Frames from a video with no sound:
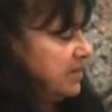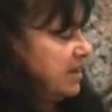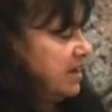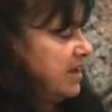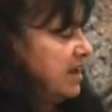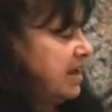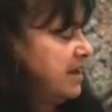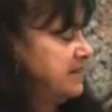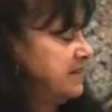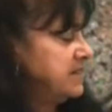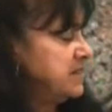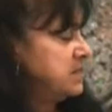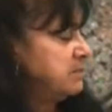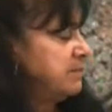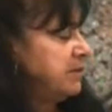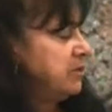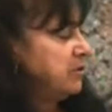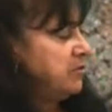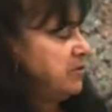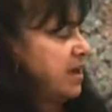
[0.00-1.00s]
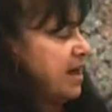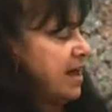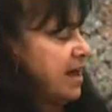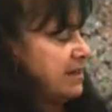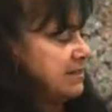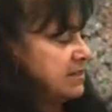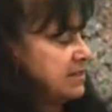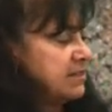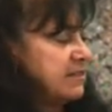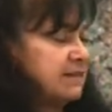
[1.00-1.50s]
and the
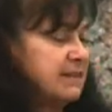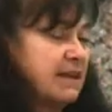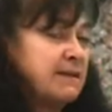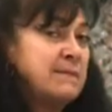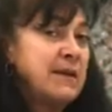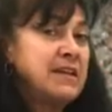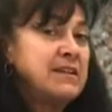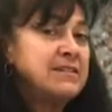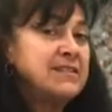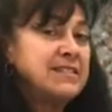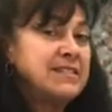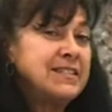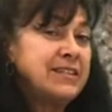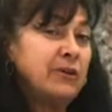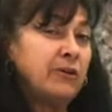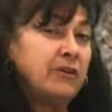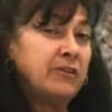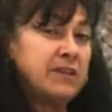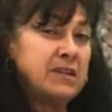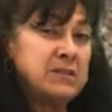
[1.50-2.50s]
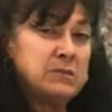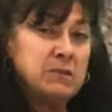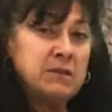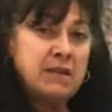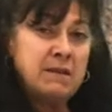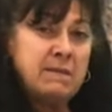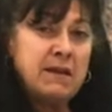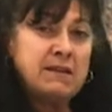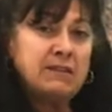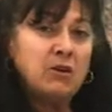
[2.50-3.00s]
spinnerets, they make silk. That's what they
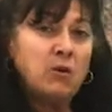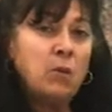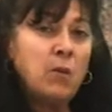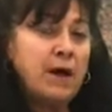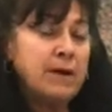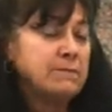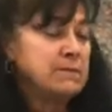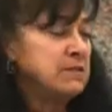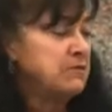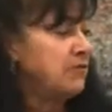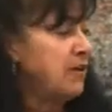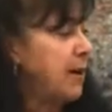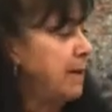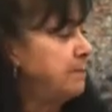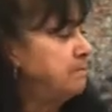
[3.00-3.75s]
make their webs from.